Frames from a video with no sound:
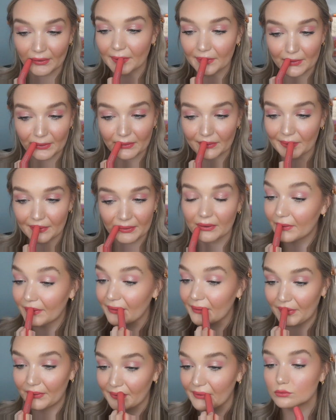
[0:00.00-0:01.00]
so it's a little bit
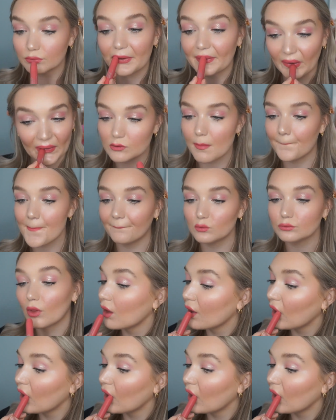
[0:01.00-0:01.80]
moisturizing as